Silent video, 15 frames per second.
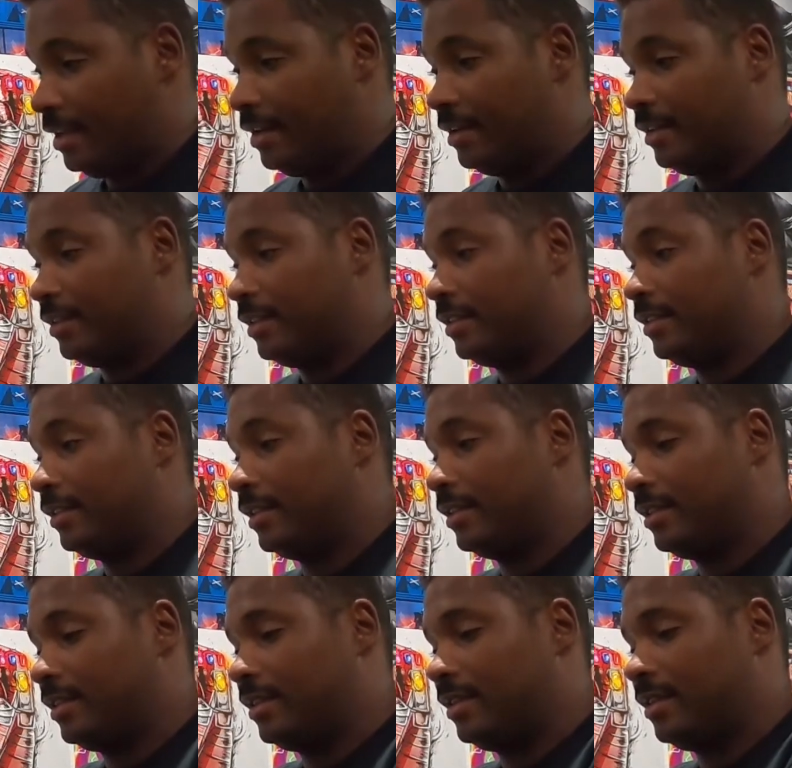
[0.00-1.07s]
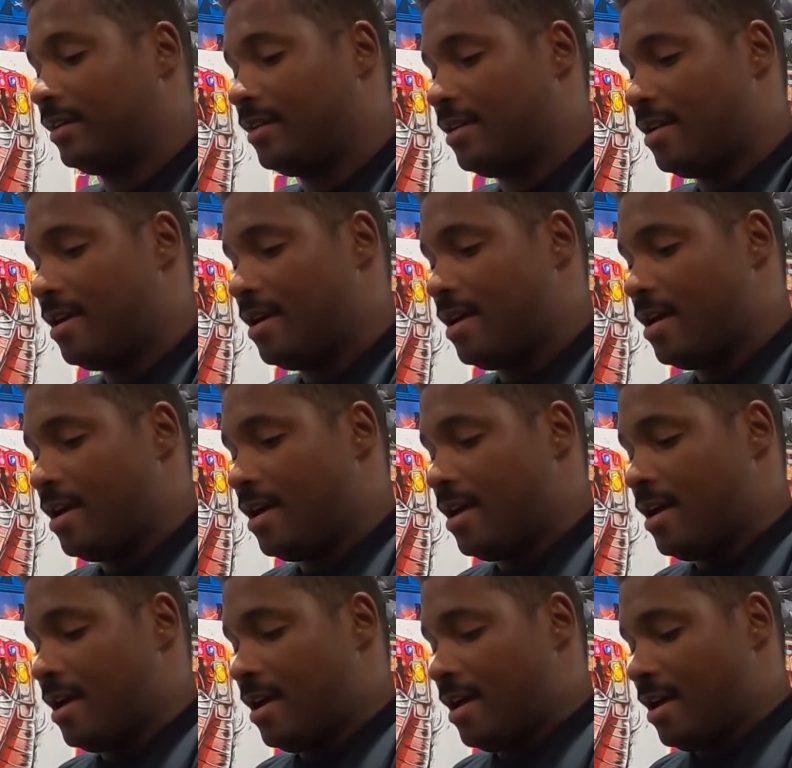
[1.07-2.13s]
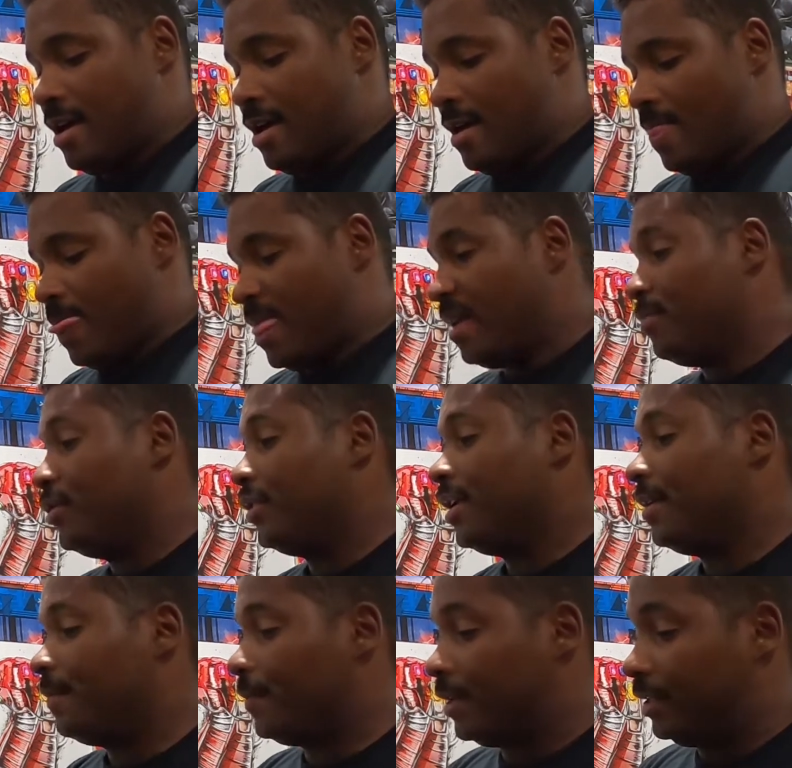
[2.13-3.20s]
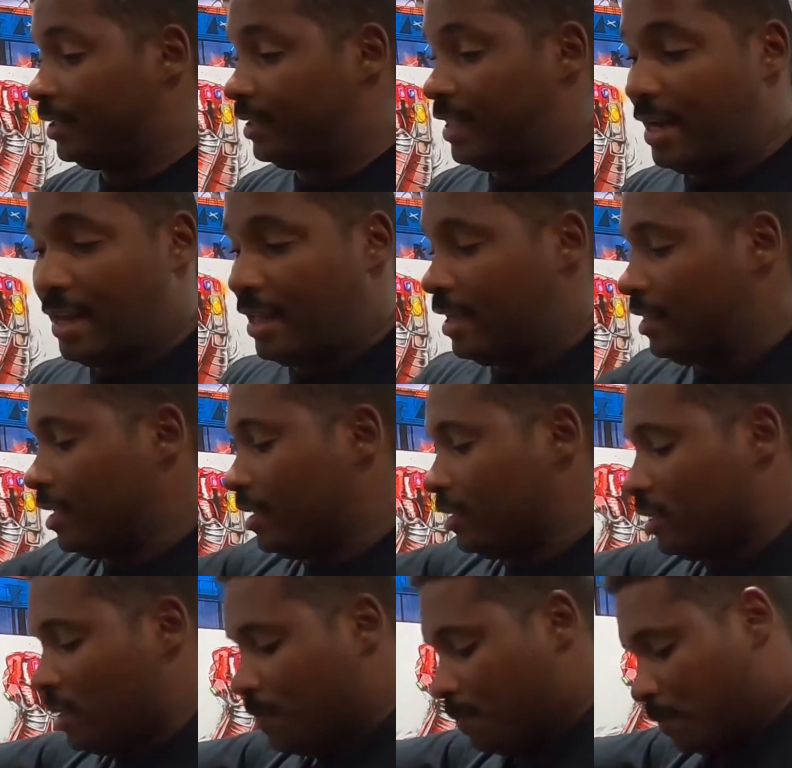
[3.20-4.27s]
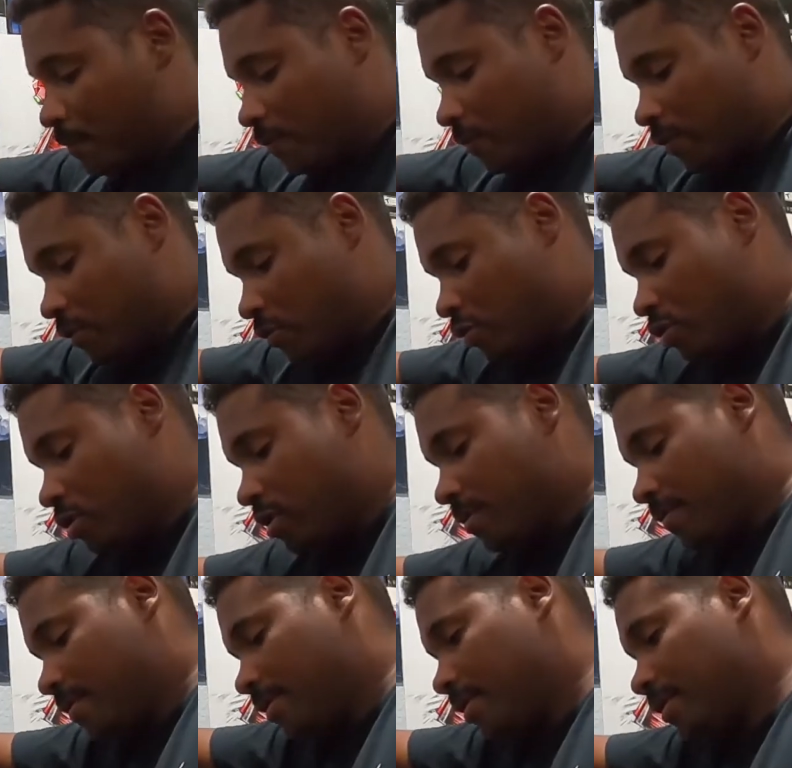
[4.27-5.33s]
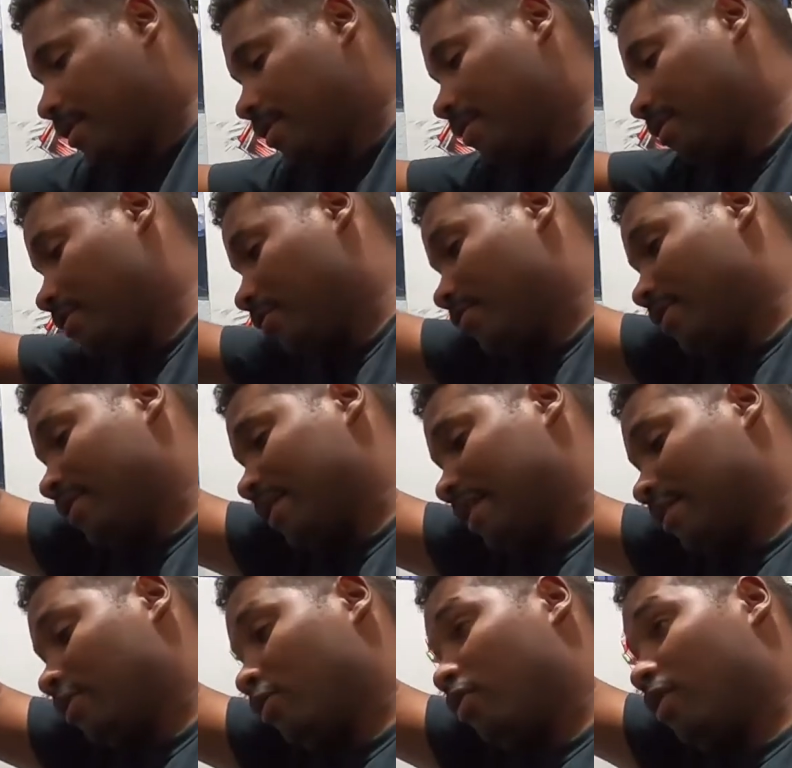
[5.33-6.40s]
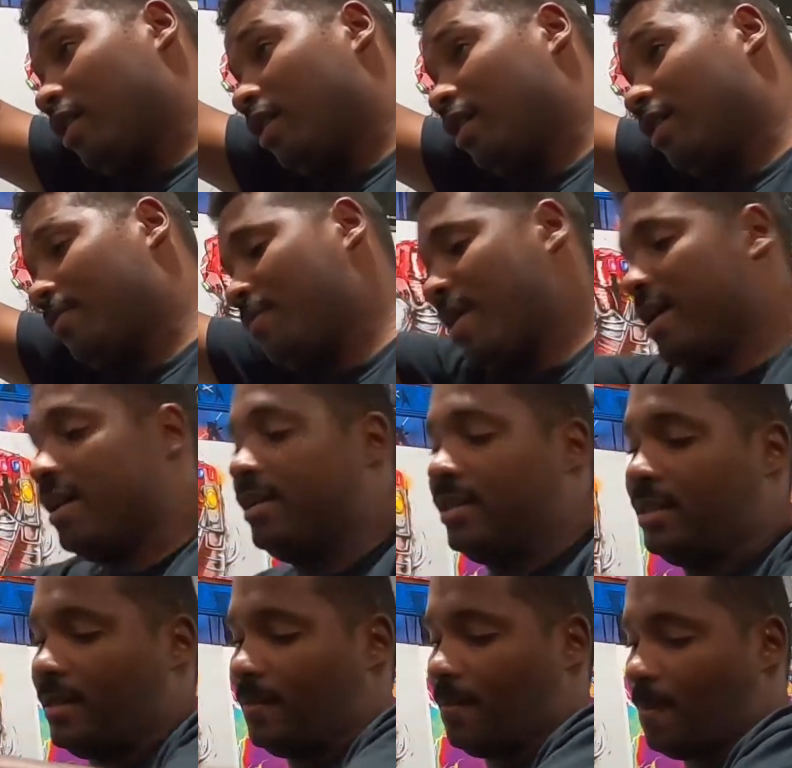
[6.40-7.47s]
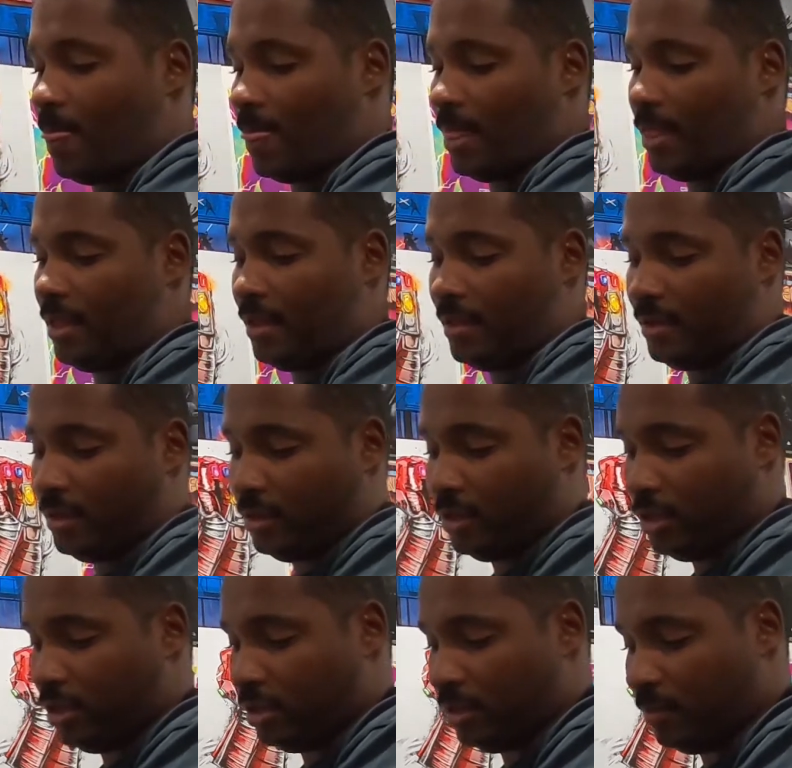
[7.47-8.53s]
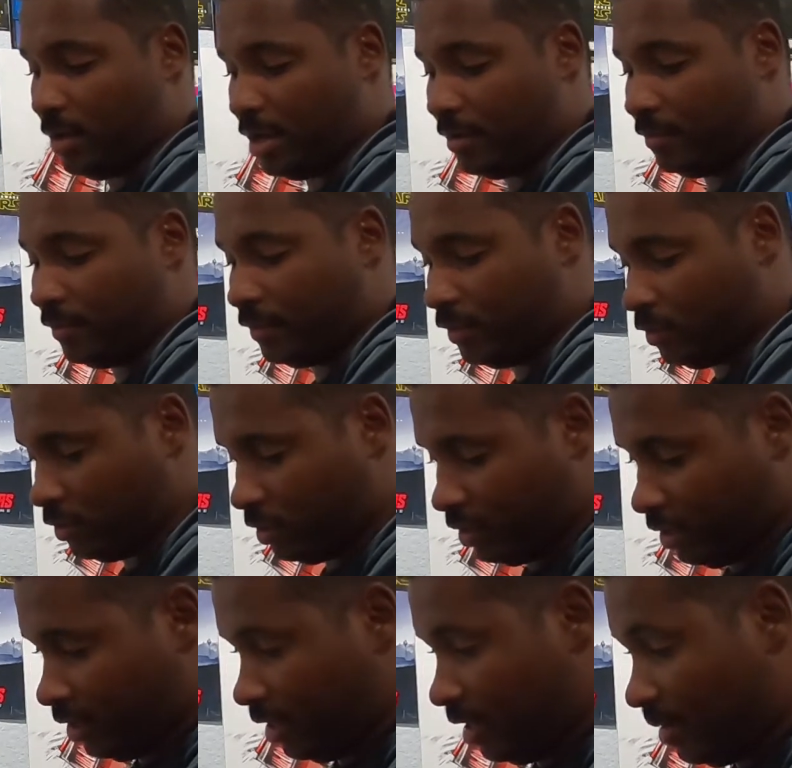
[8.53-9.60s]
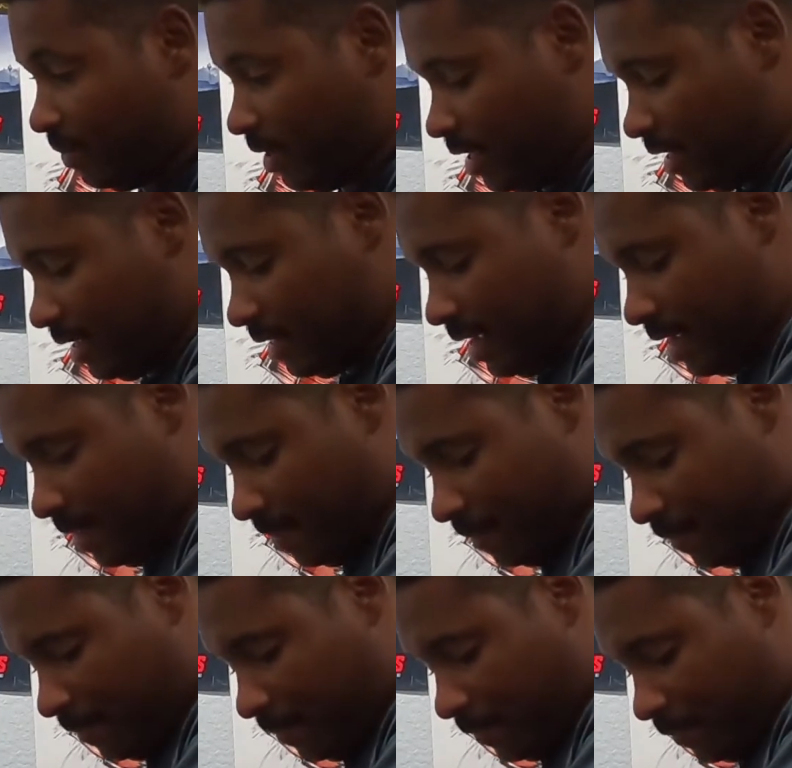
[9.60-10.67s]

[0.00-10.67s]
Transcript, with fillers: And this is just a beauty. You can stand it like this, or you know it's got the little uh, pegs on the bottom you can play it like that